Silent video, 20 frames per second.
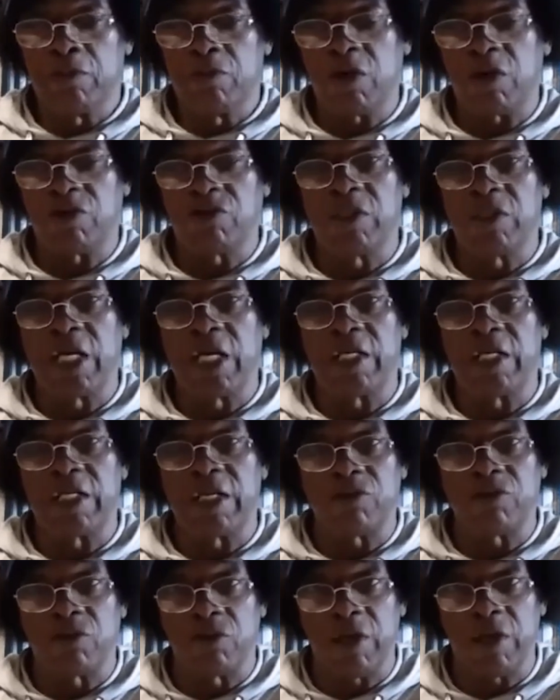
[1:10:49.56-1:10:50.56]

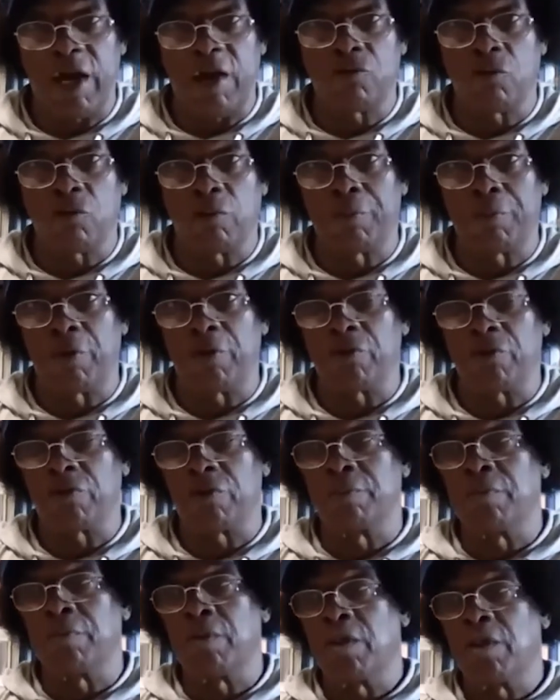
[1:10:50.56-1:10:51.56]
designated as a natural
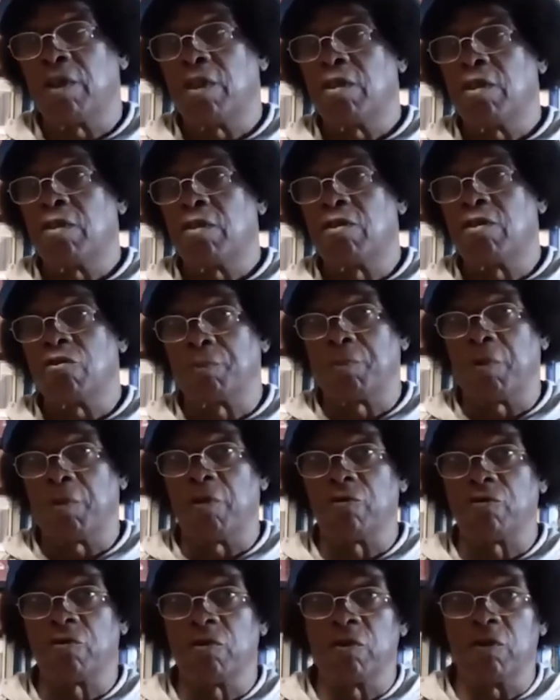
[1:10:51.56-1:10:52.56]
person, because
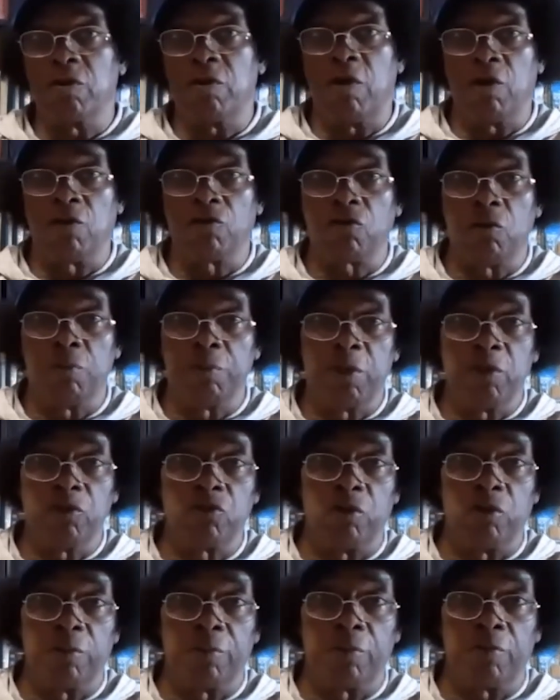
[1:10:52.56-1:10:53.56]
person also
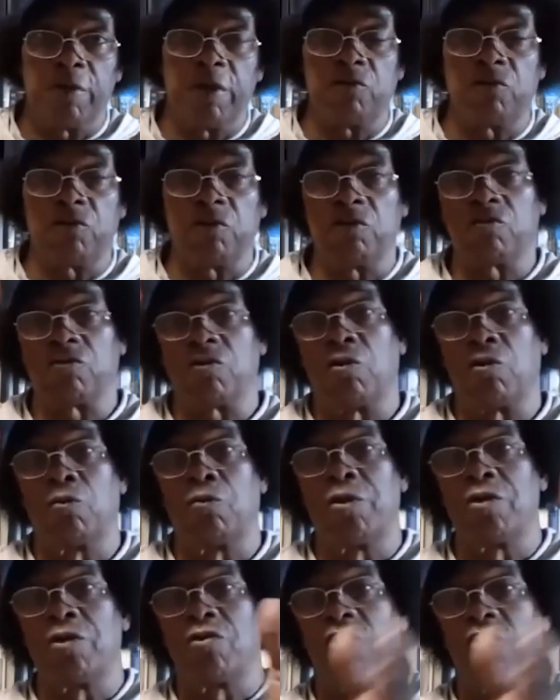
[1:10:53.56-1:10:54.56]
means corporation. So
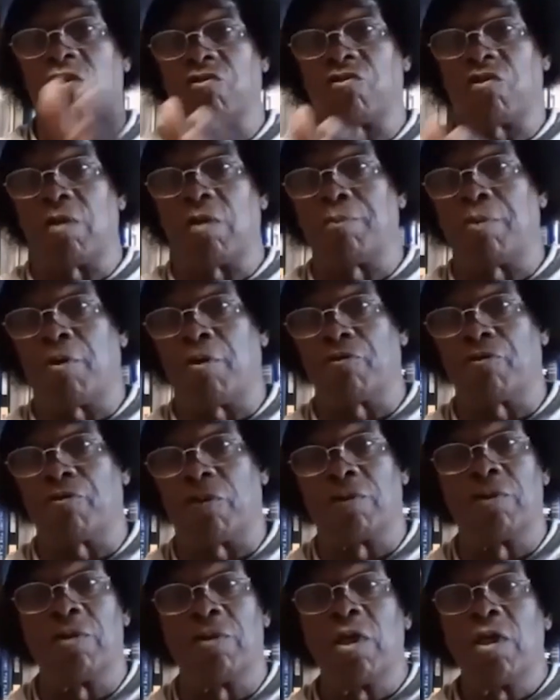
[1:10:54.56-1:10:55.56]
when you just say
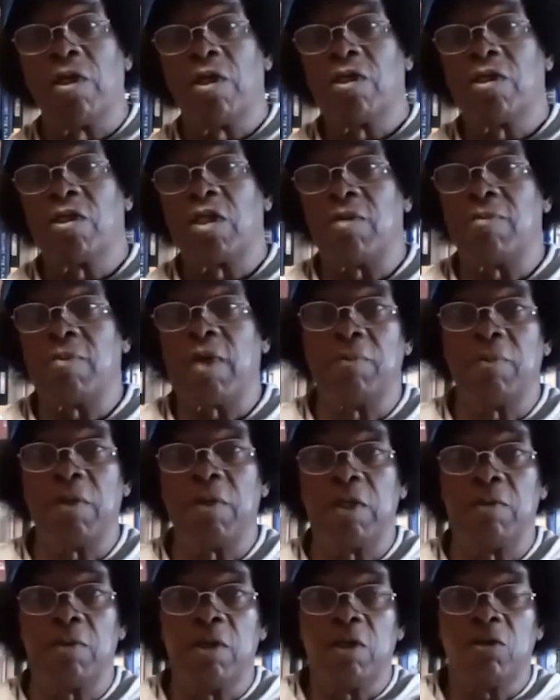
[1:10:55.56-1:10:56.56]
person, they may
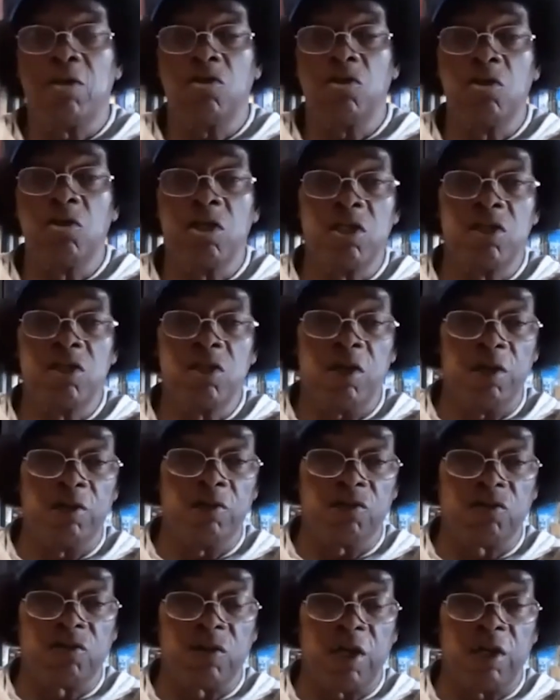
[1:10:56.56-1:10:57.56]
be, you need to
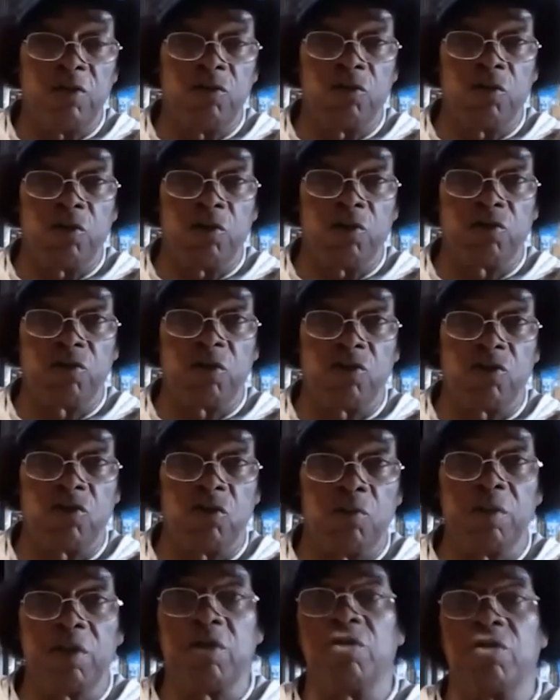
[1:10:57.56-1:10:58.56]
understand
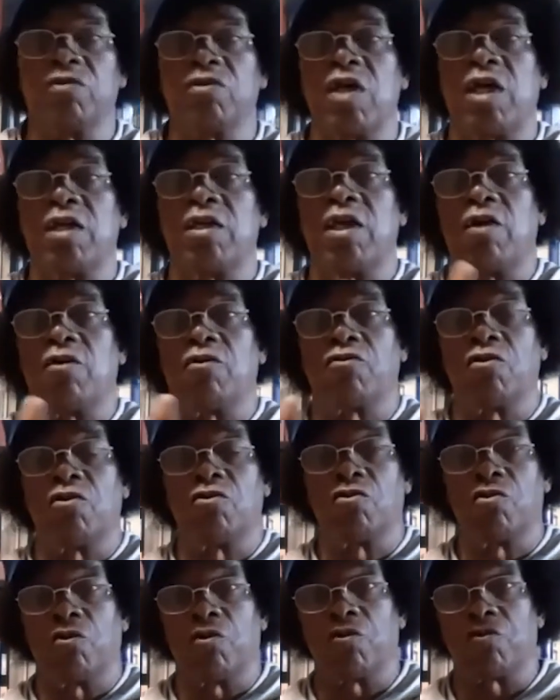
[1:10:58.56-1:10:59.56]
jurisdiction, because then there's
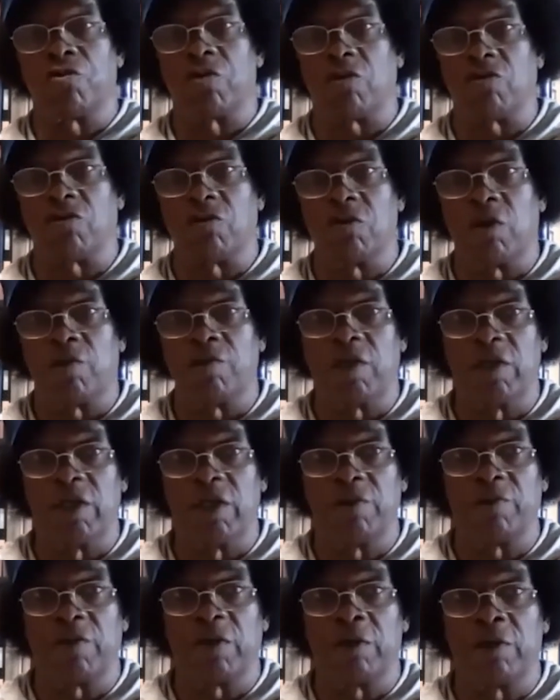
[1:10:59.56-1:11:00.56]
the jurisdiction of
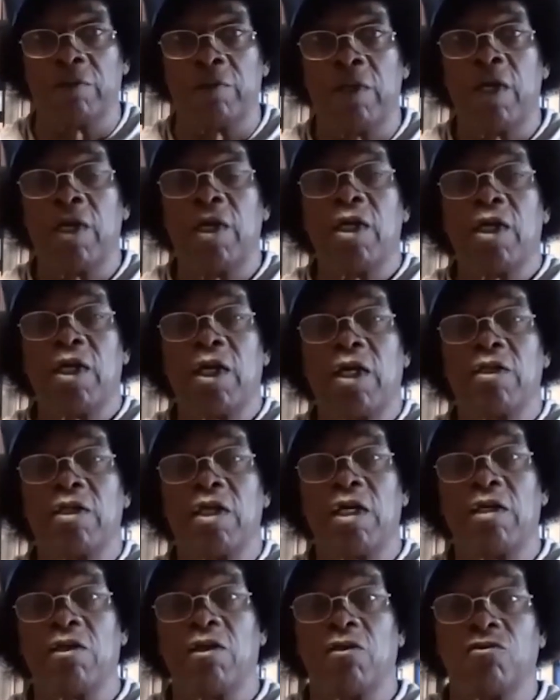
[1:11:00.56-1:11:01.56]
the living,
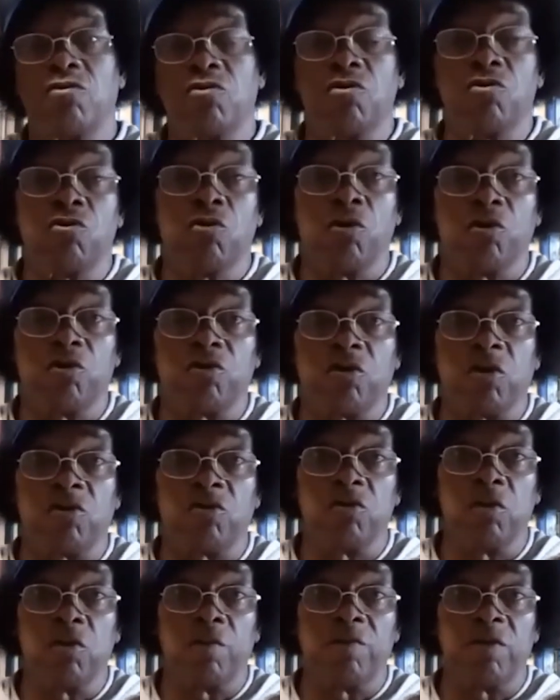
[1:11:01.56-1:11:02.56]
and then there's the
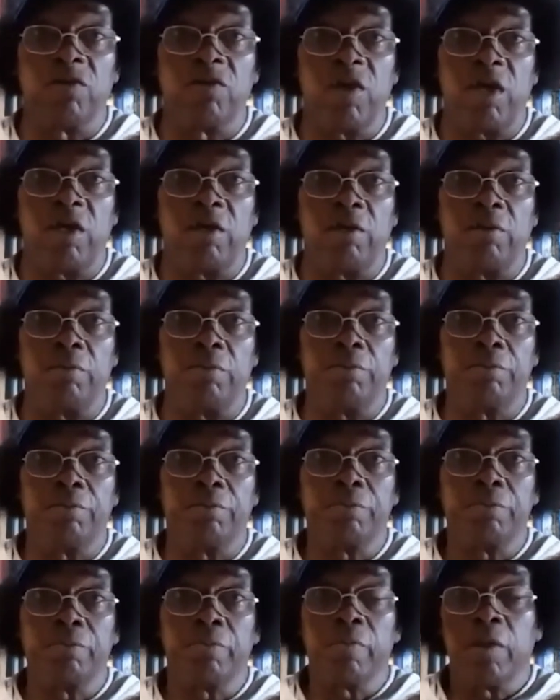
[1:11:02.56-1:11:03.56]
jurisdiction of the dead.
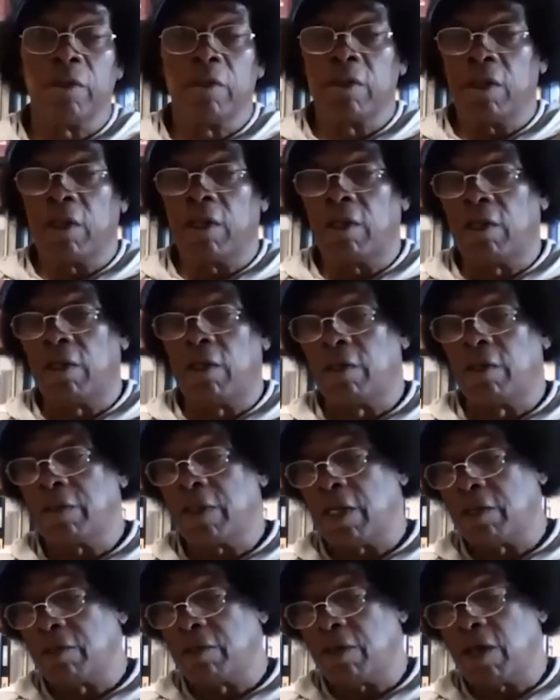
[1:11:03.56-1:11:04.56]

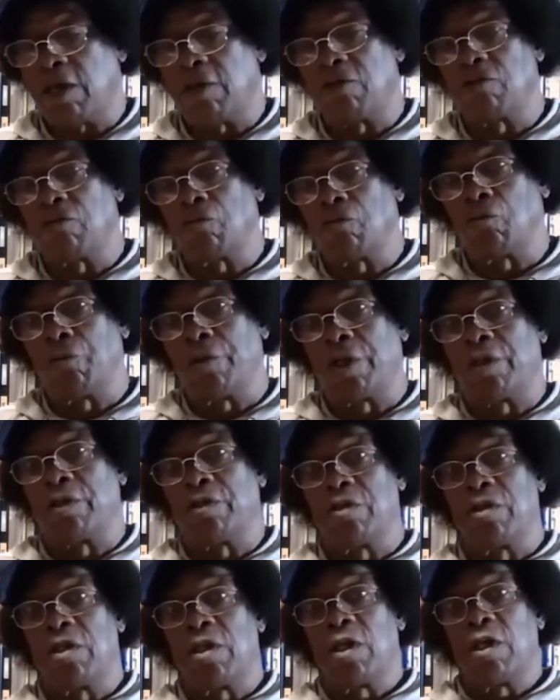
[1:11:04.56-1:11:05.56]
And
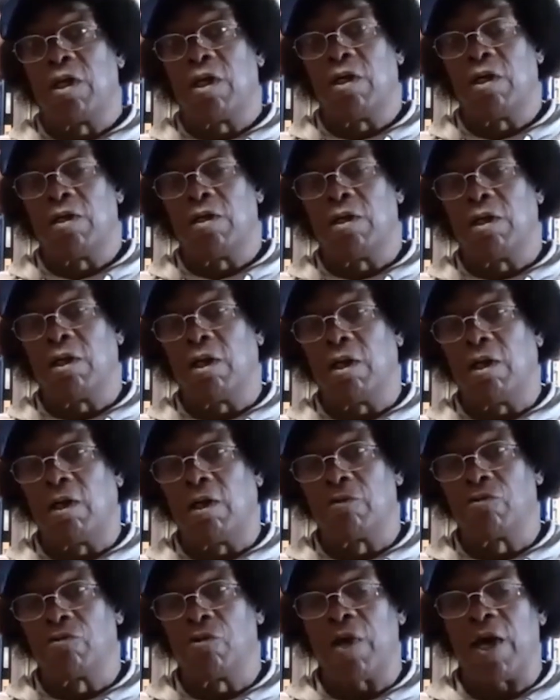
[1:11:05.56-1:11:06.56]
when
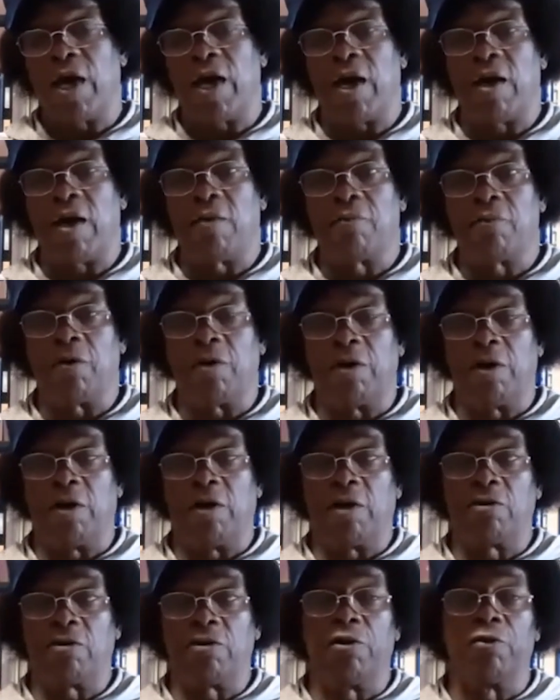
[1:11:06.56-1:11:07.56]
you have
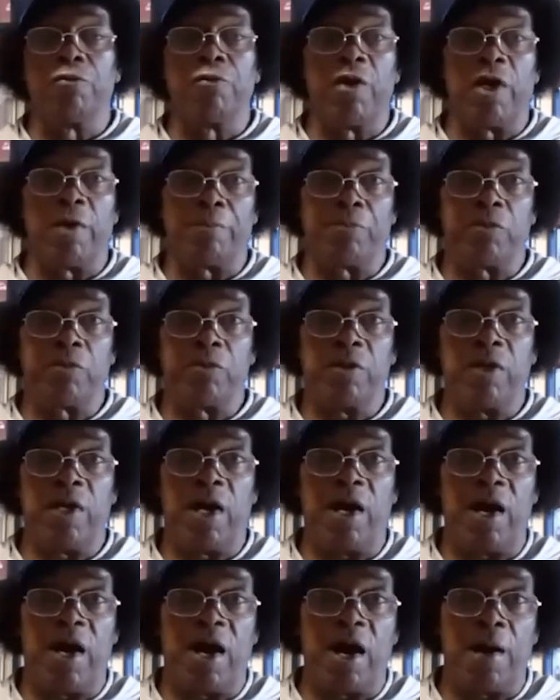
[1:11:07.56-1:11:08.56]
corrupt
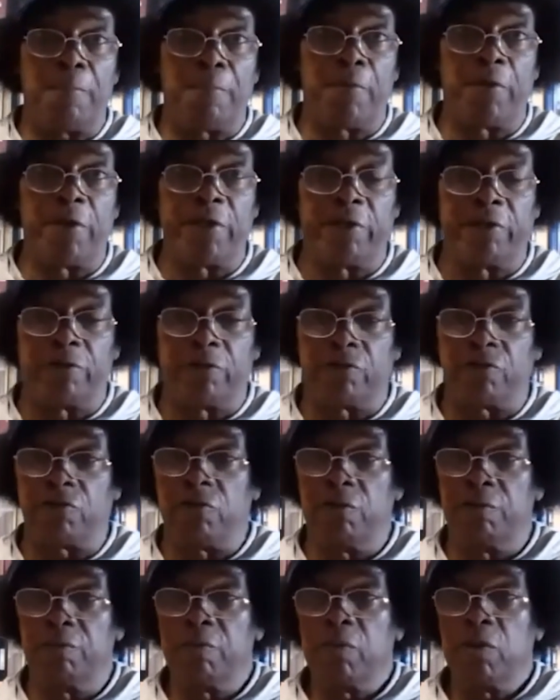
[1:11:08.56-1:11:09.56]
operators
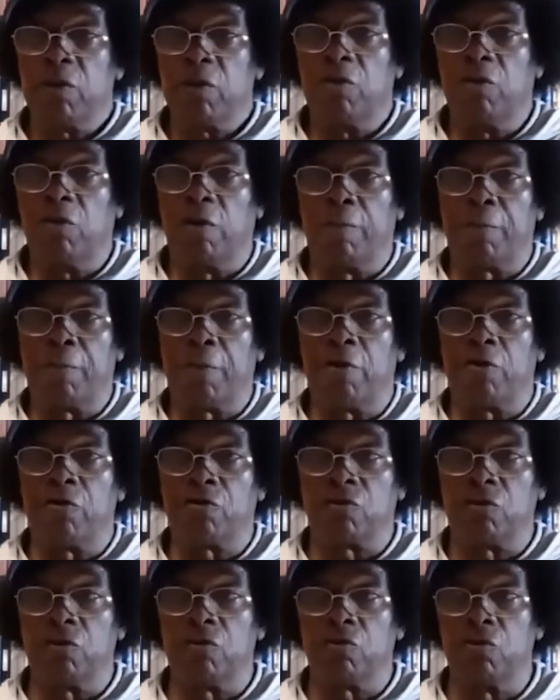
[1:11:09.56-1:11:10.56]
or
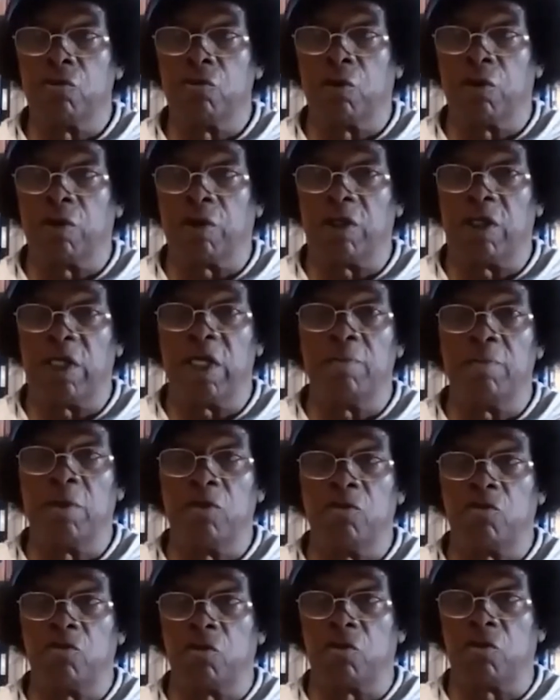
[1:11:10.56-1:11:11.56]
persons who are
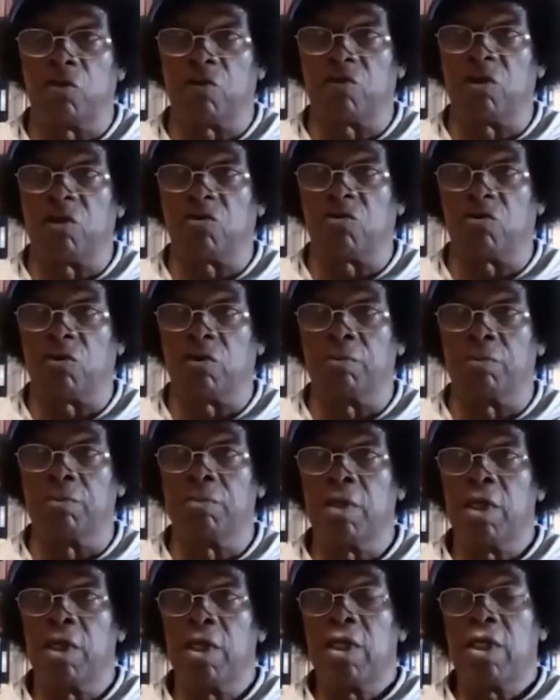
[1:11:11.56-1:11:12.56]
claiming jurisdiction,
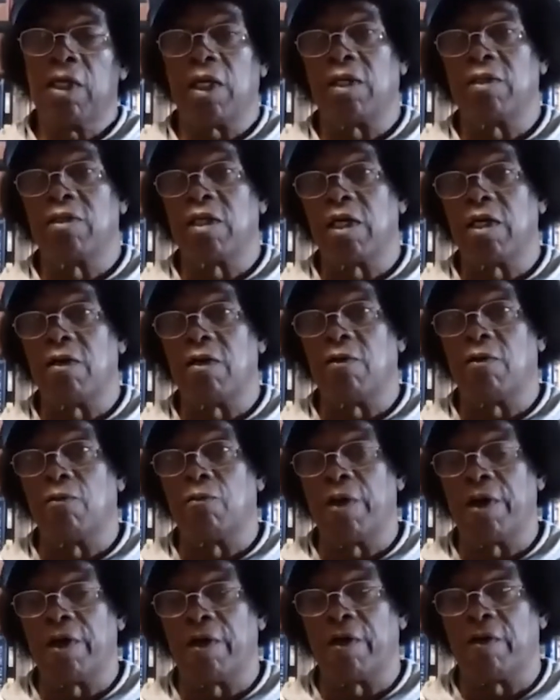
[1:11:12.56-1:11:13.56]
and they are
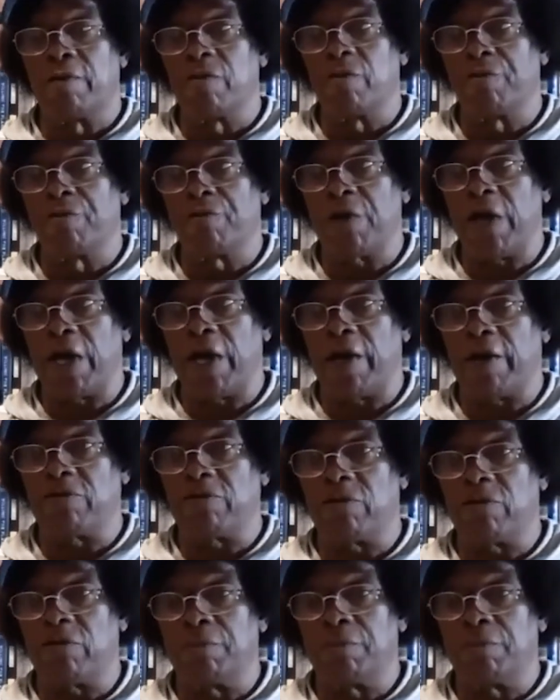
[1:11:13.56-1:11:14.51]
aware of the fact